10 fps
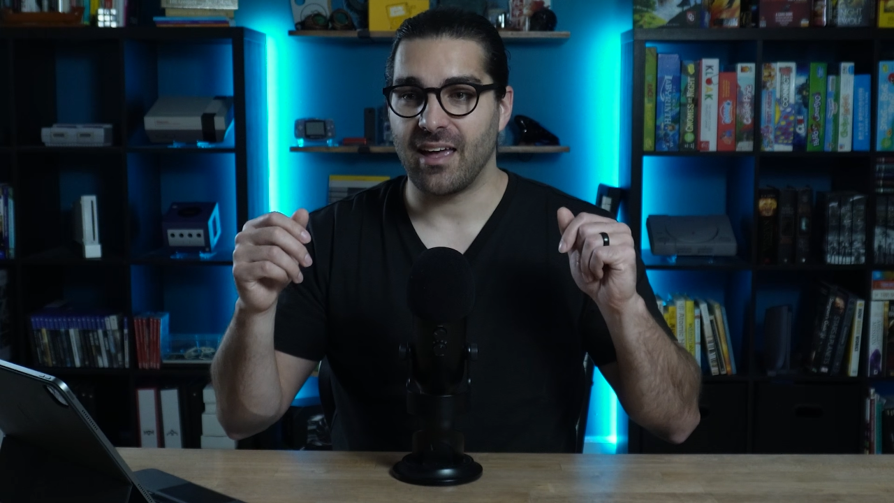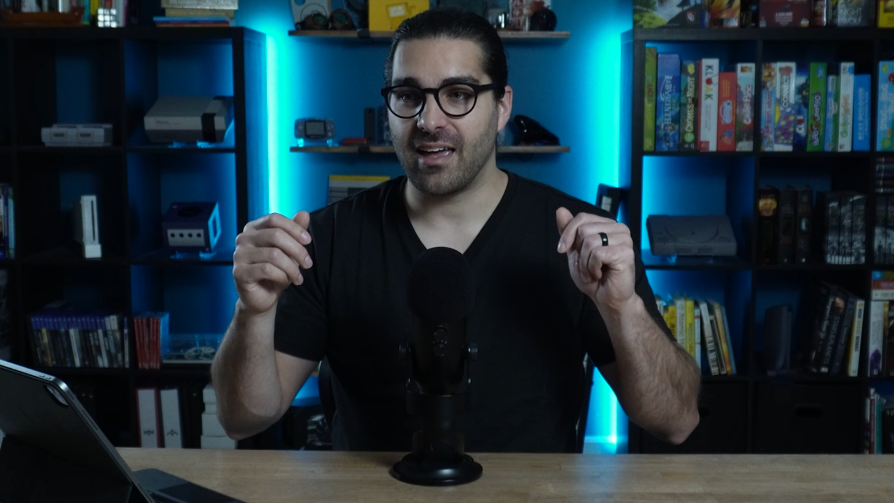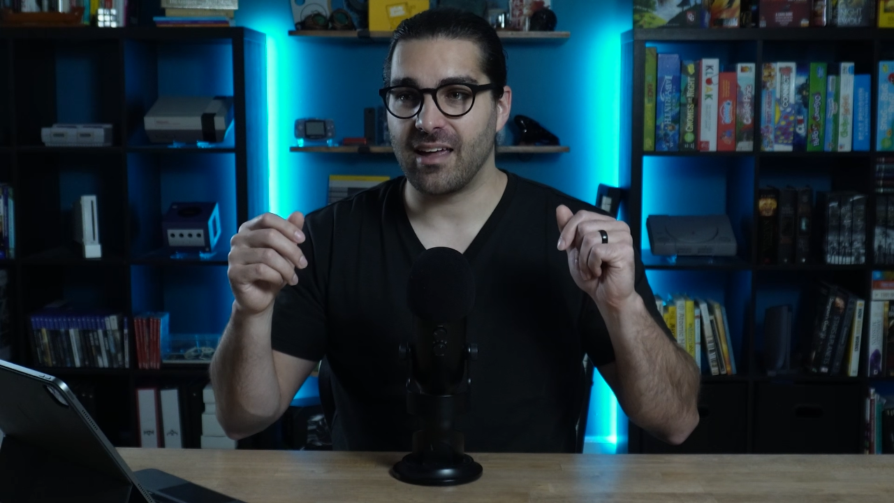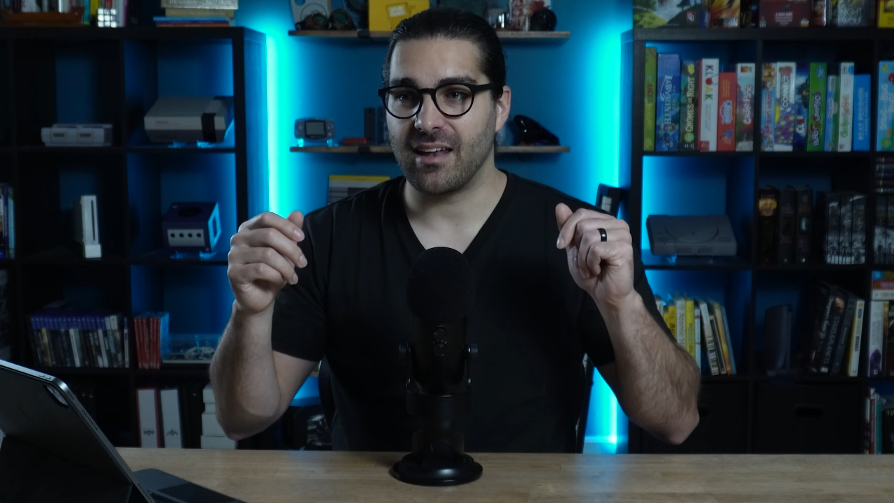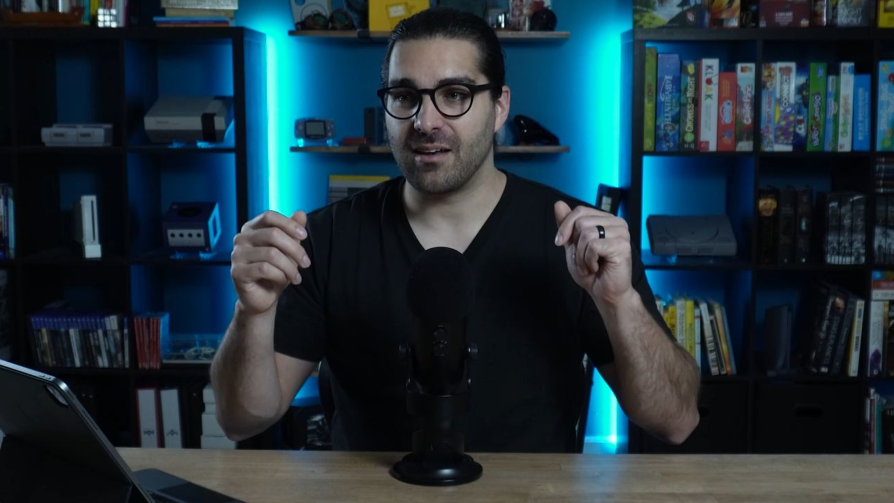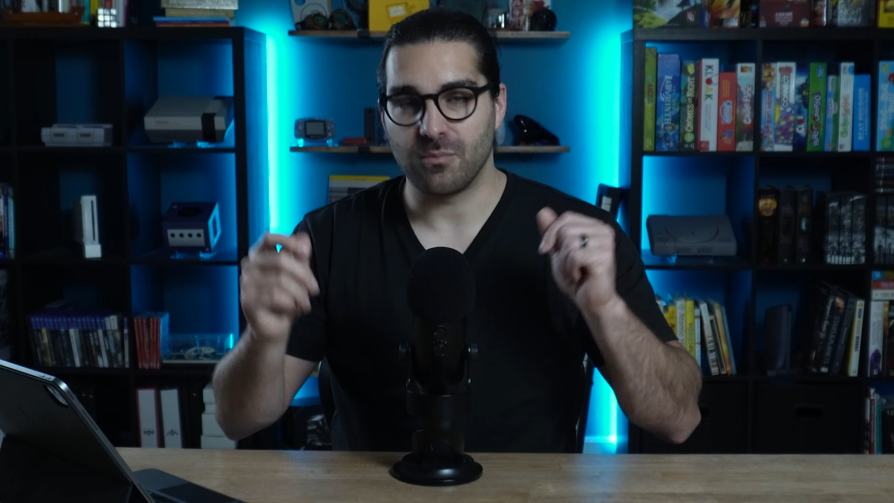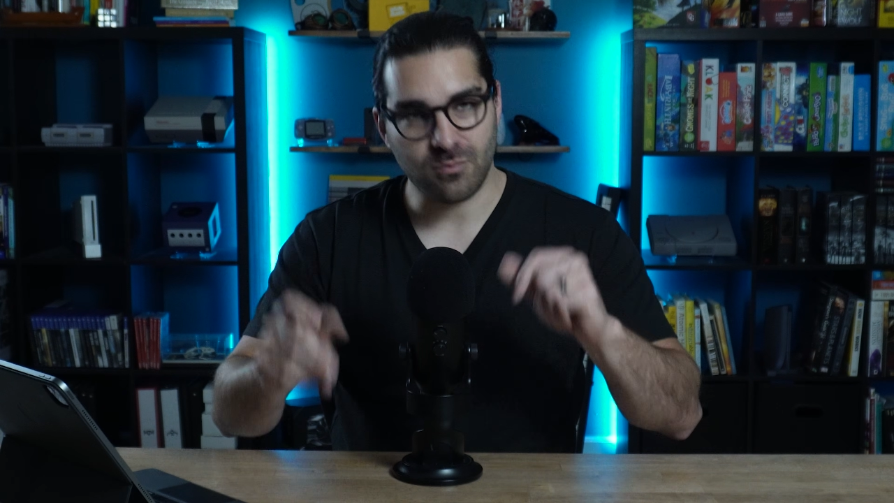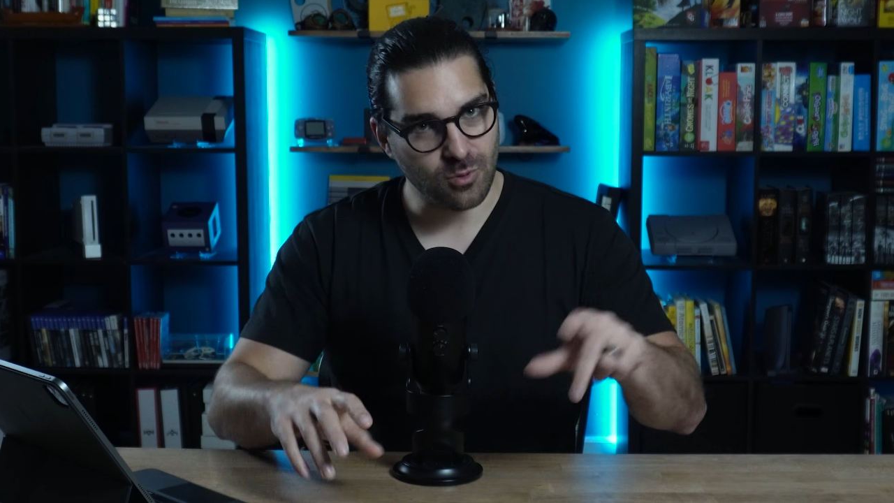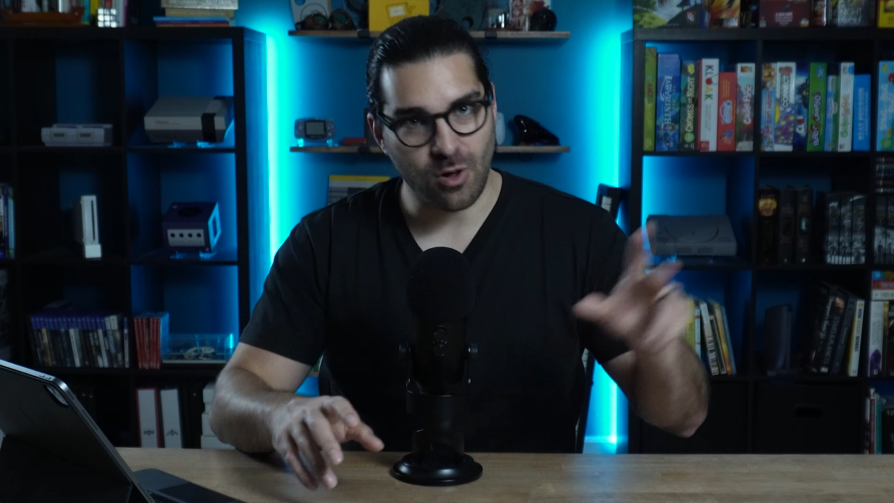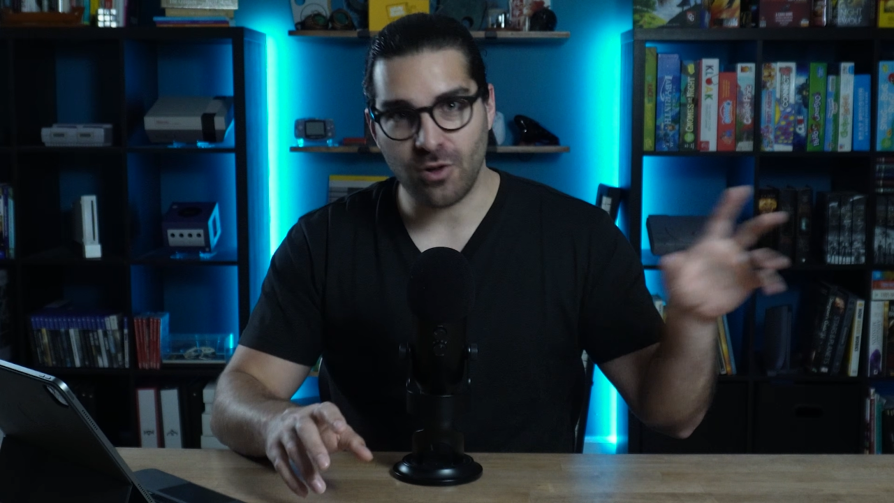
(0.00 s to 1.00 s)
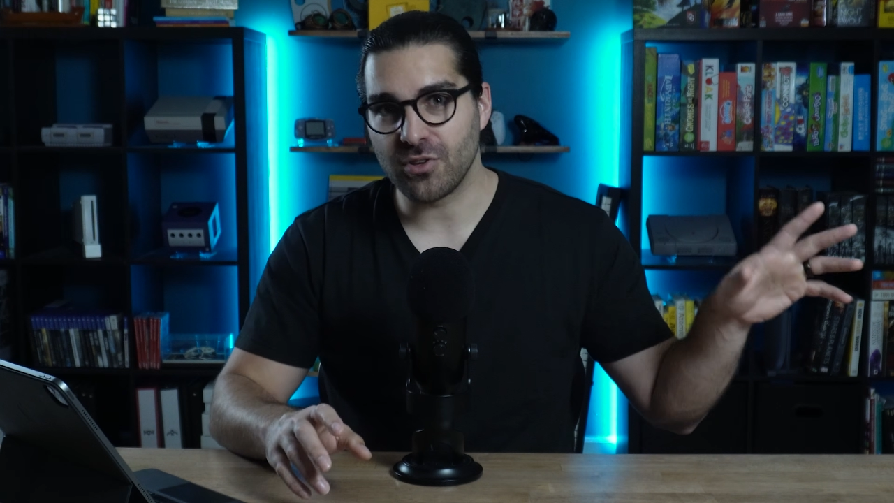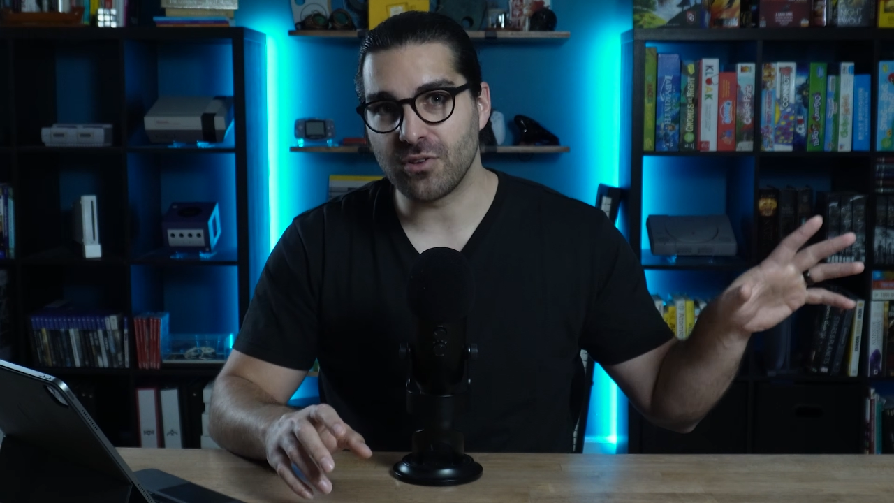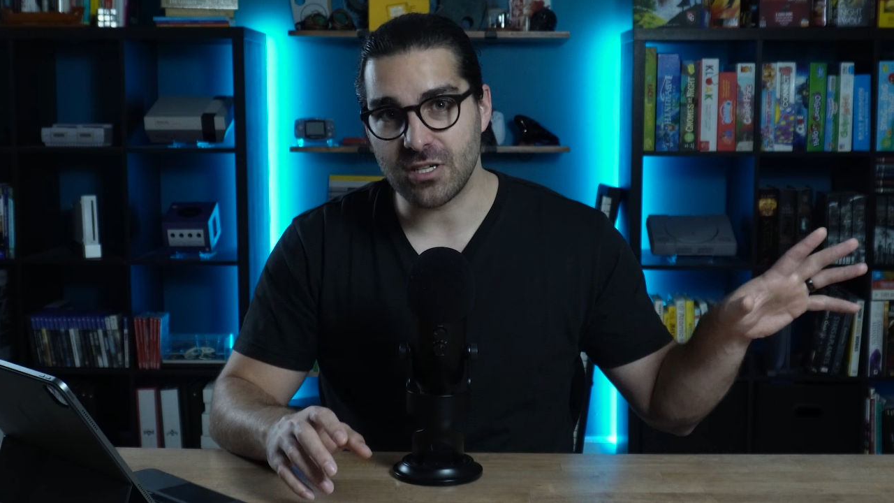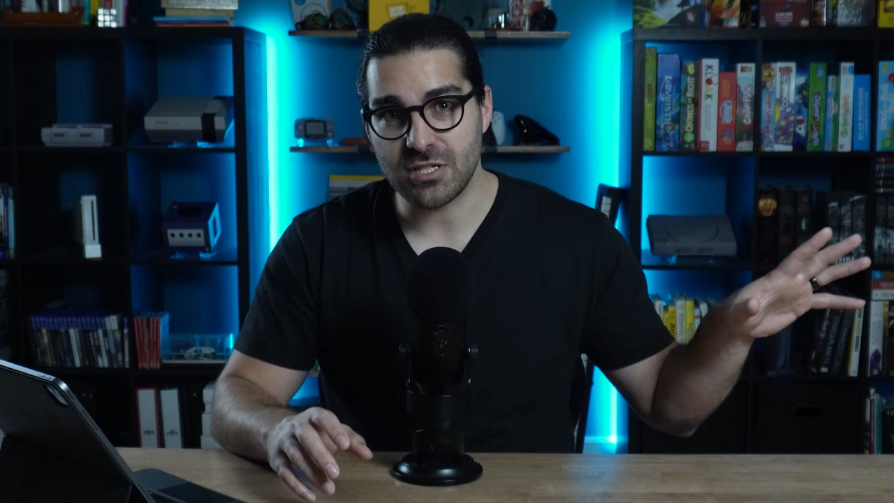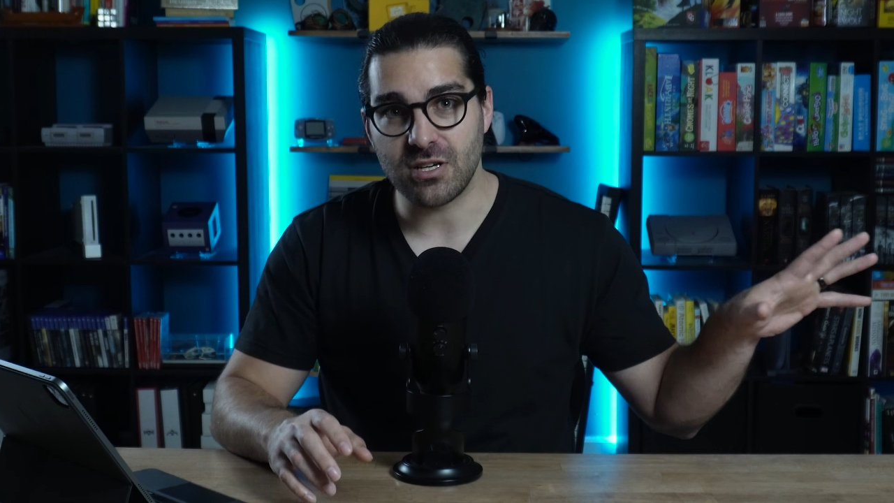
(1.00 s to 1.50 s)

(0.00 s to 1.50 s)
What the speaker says: And we'll also touch